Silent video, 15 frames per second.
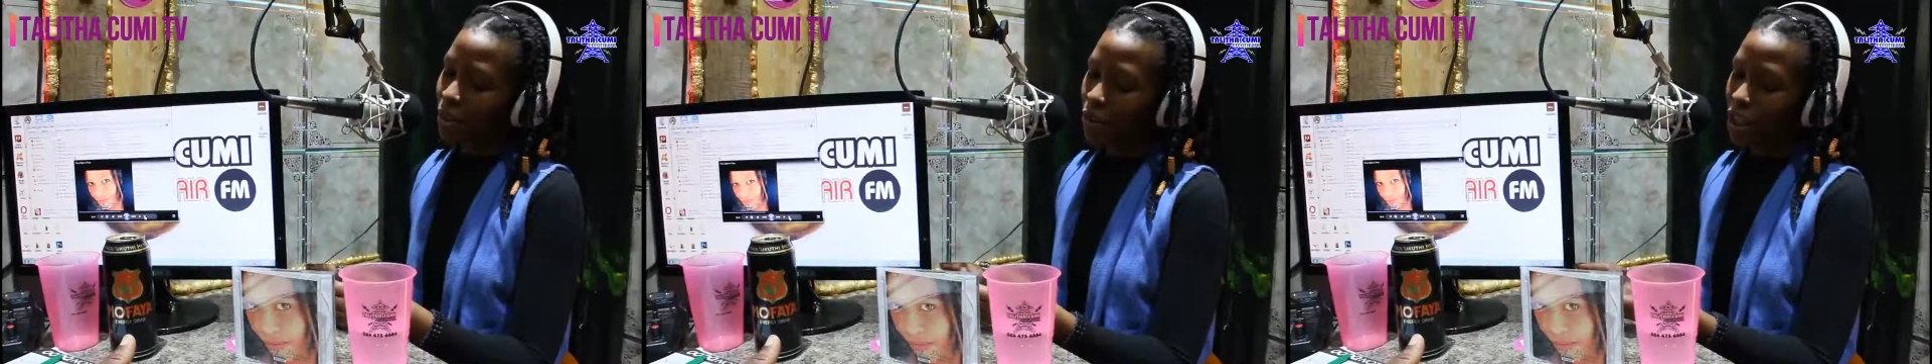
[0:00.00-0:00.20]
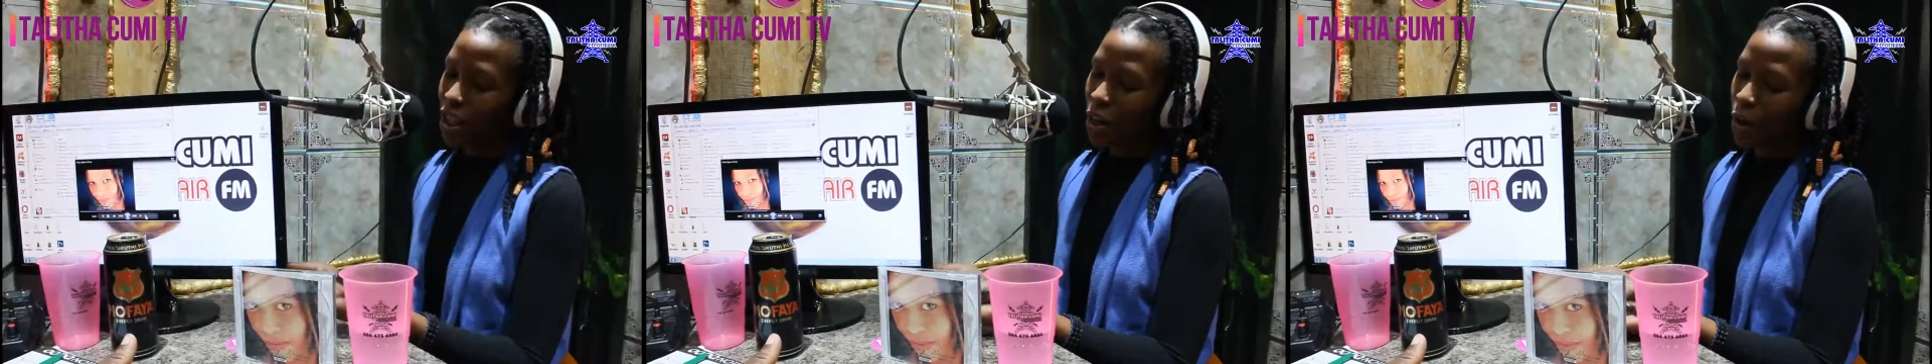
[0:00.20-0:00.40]
a
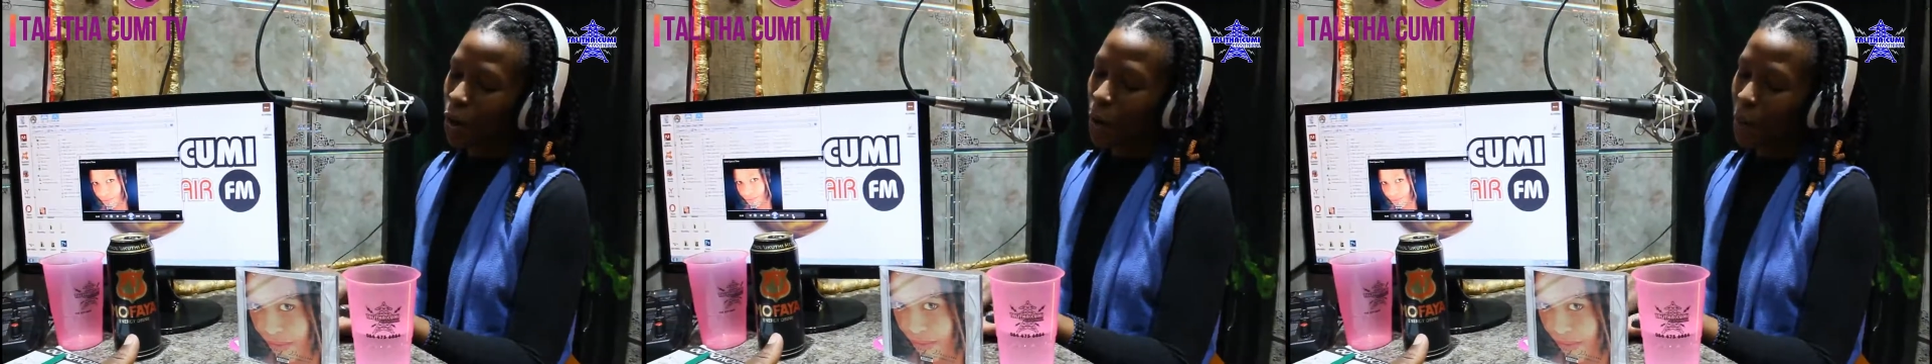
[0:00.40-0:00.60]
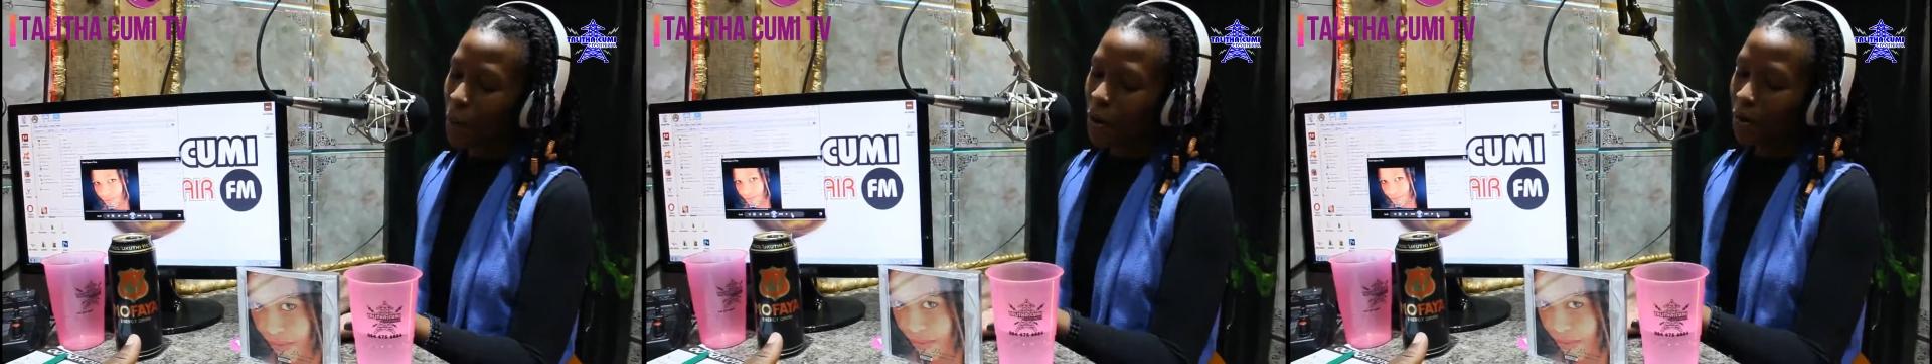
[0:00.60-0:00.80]

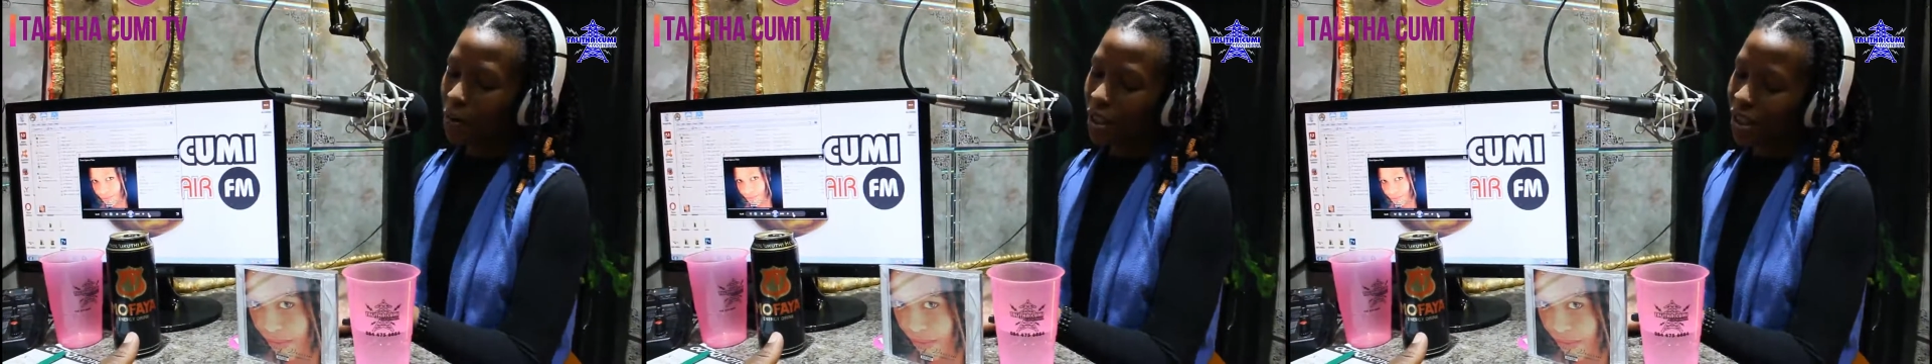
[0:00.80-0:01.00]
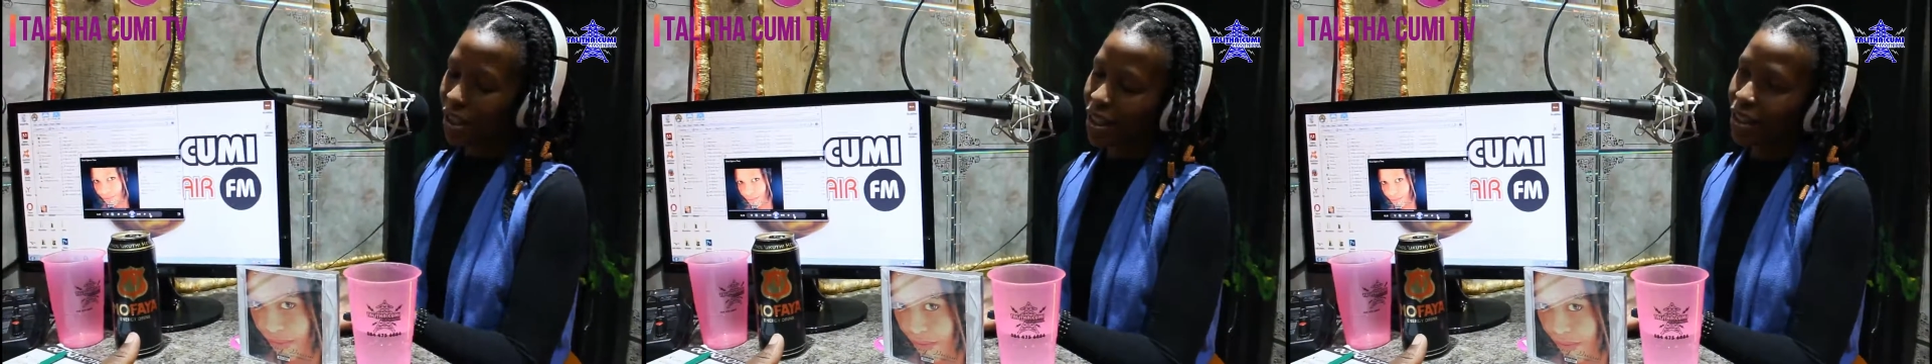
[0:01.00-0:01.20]

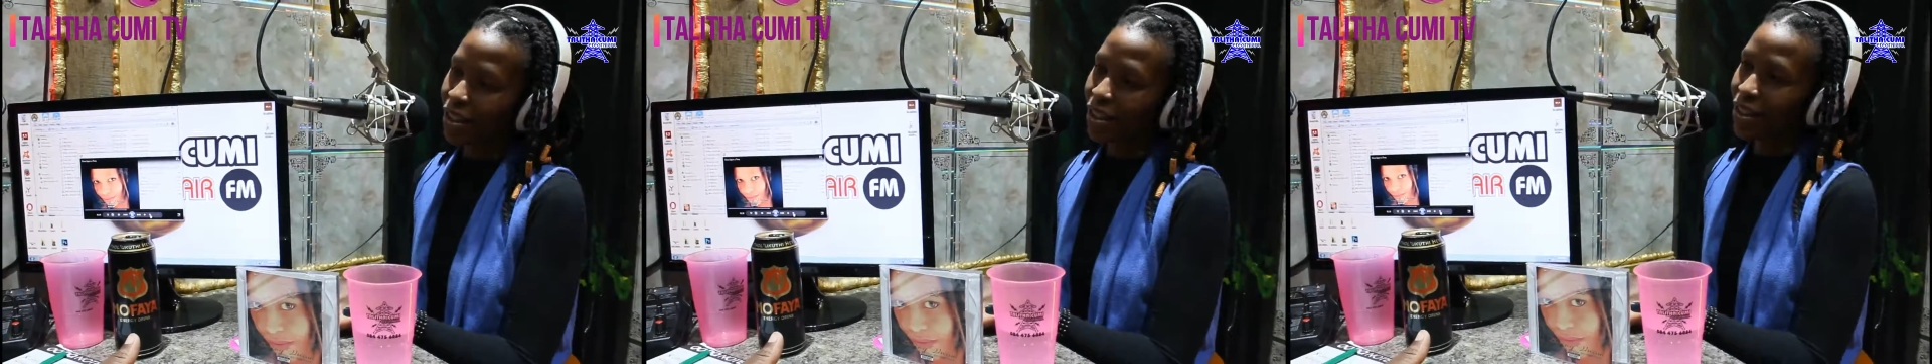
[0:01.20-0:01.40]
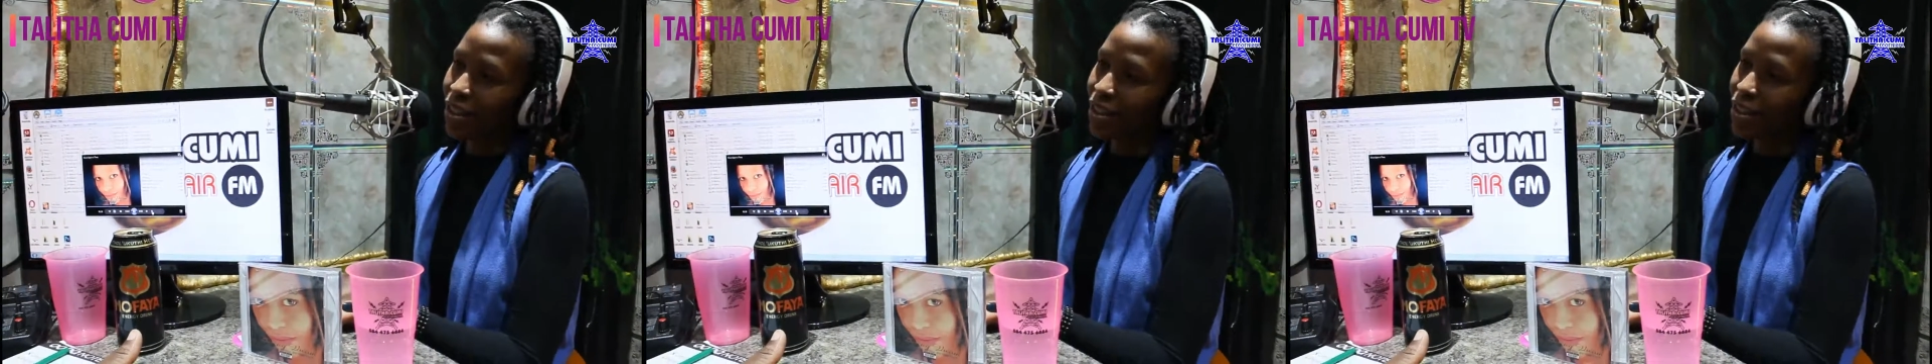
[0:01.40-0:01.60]
comparison
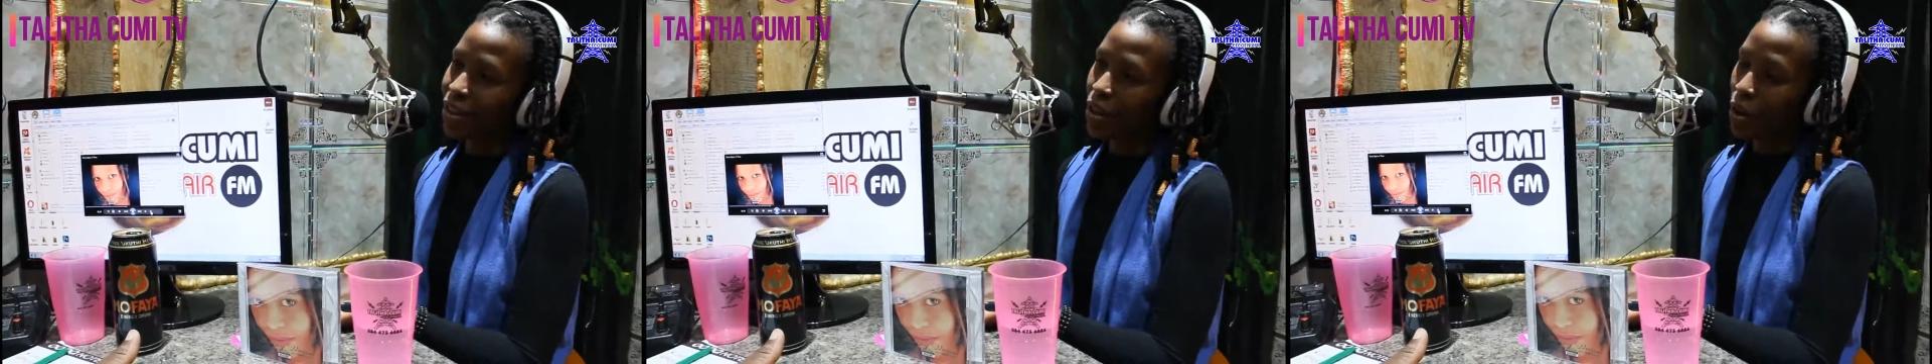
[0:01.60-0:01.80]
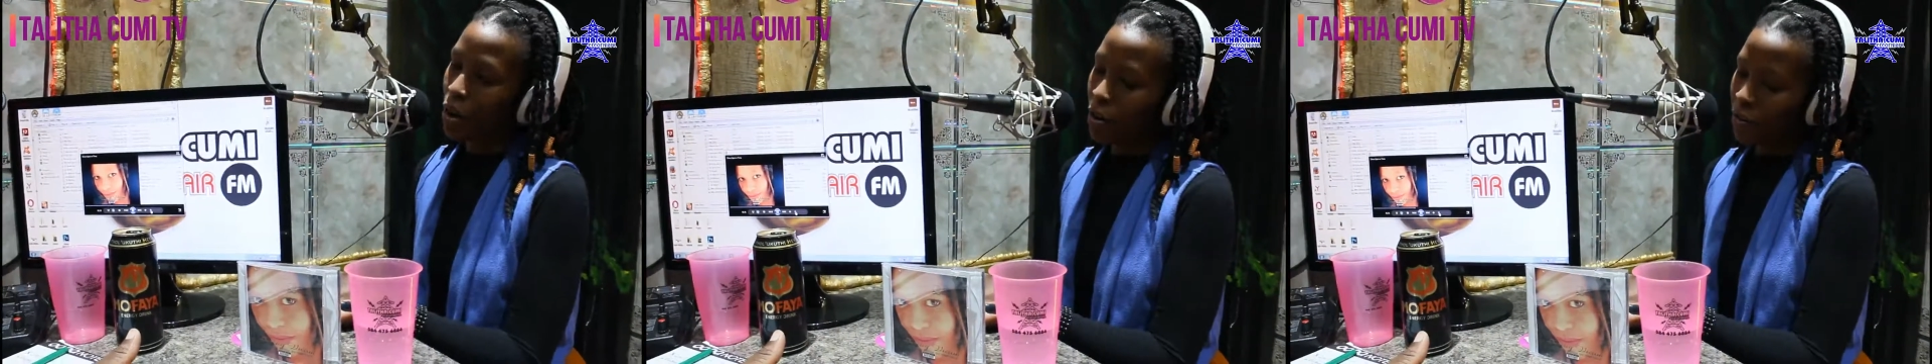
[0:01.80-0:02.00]

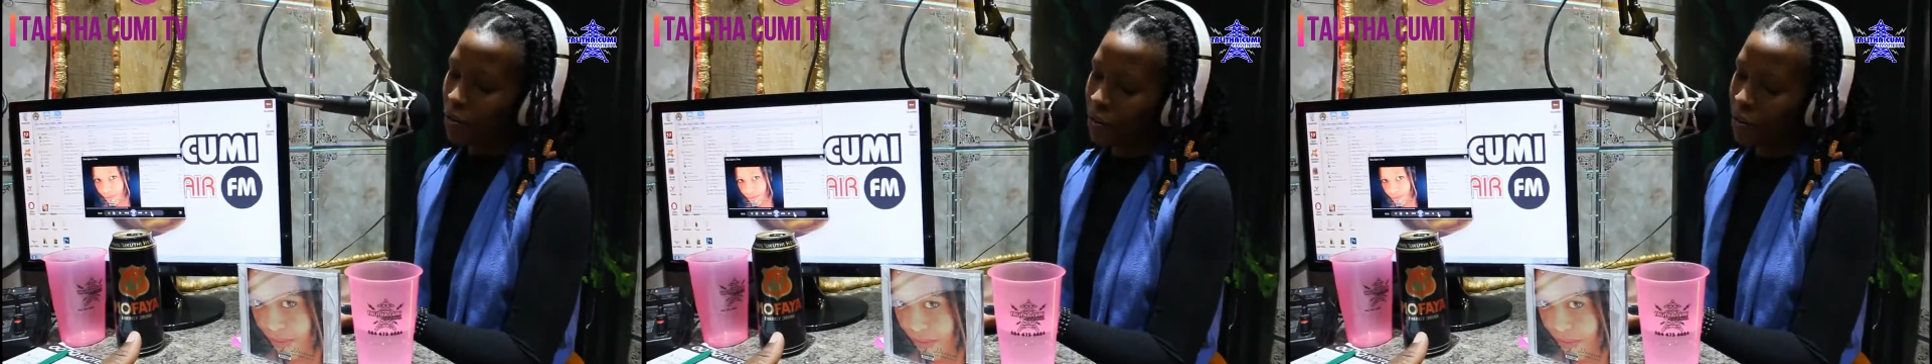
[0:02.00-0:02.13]
of the